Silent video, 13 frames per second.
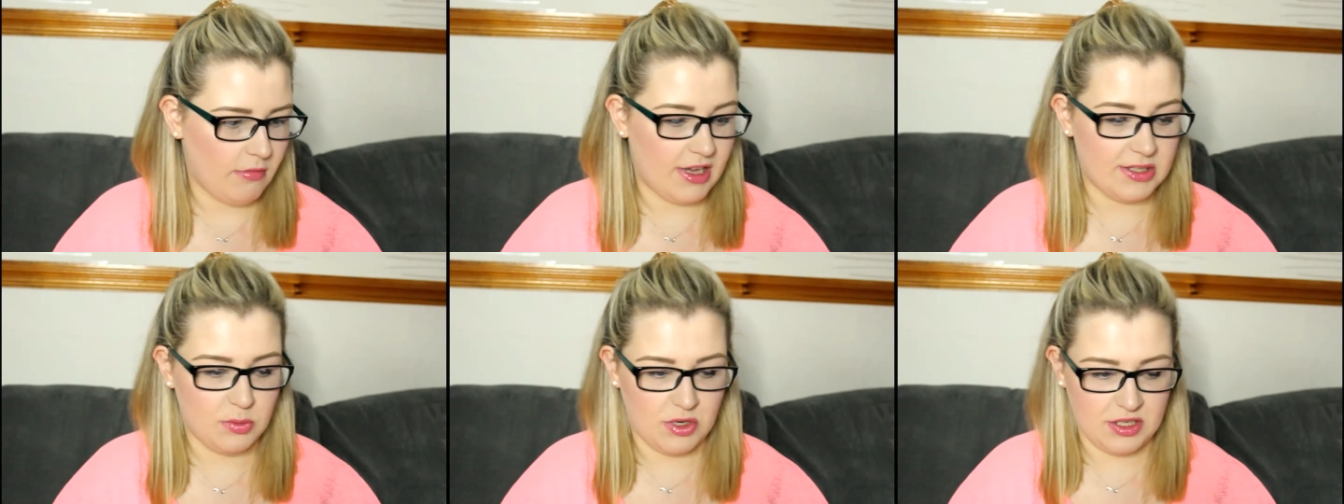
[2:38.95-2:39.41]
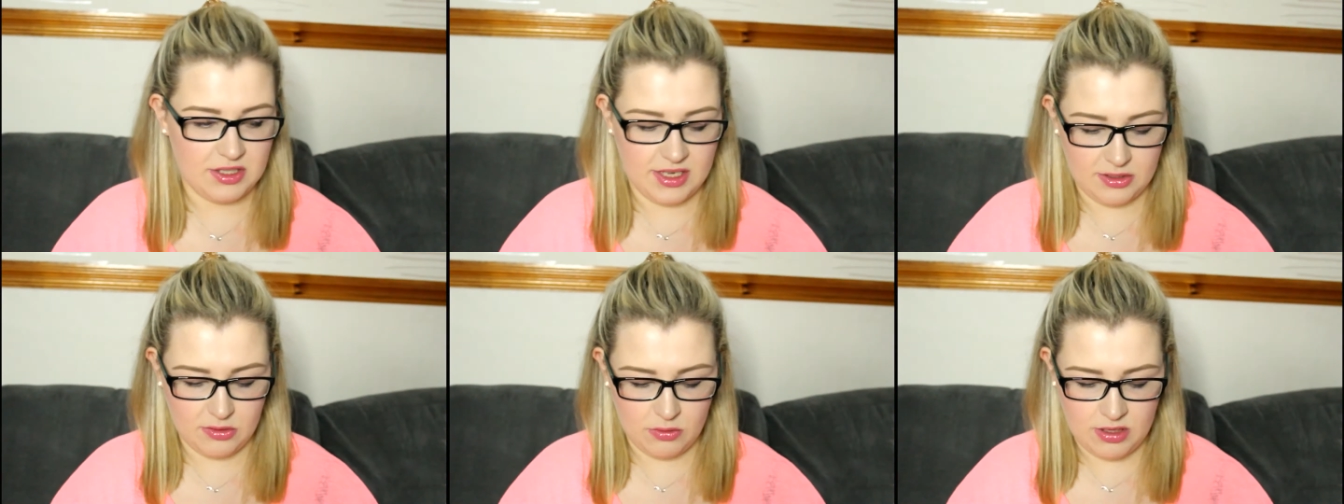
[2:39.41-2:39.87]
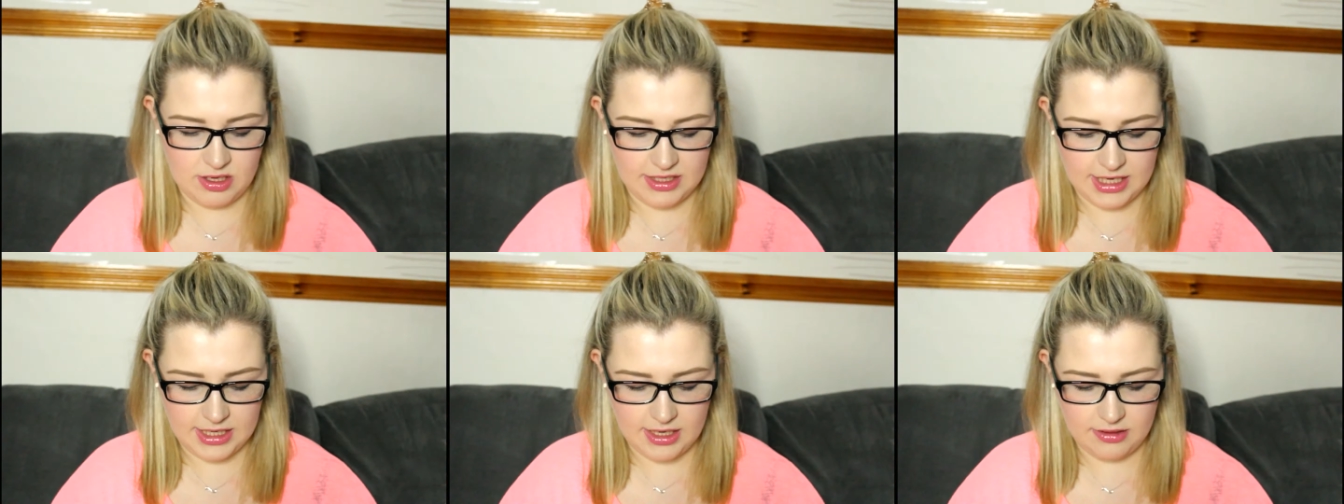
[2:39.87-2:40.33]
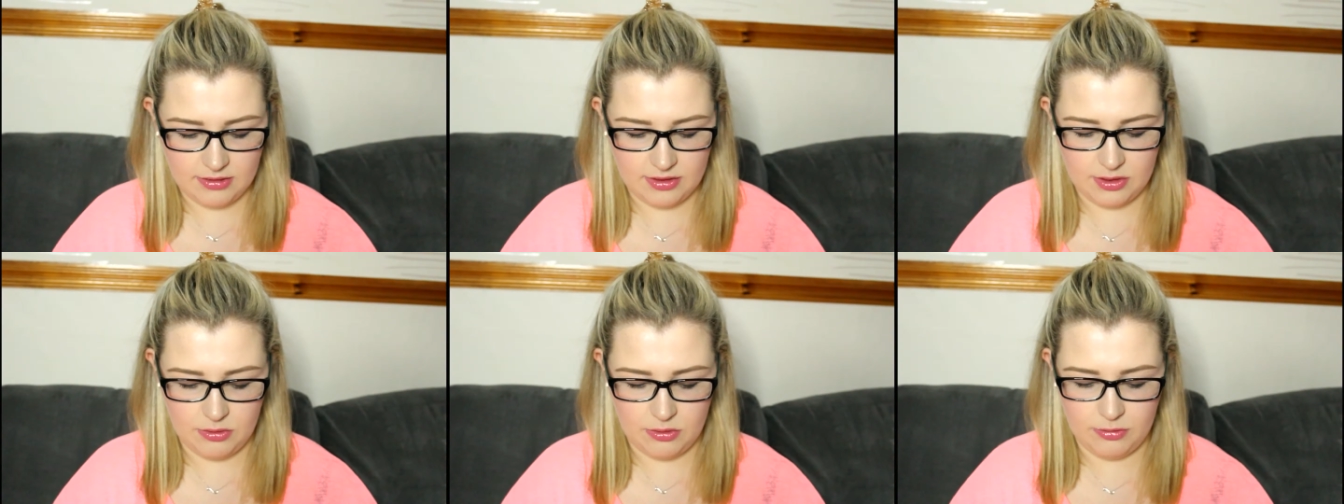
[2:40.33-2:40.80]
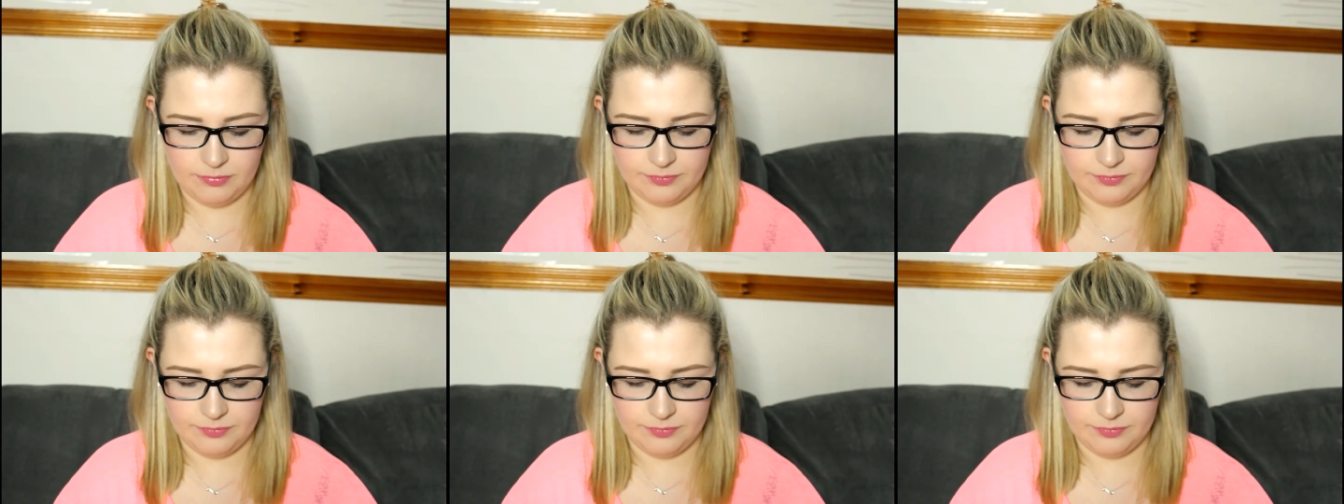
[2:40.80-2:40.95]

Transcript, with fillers: That's what it says on the ticket, so.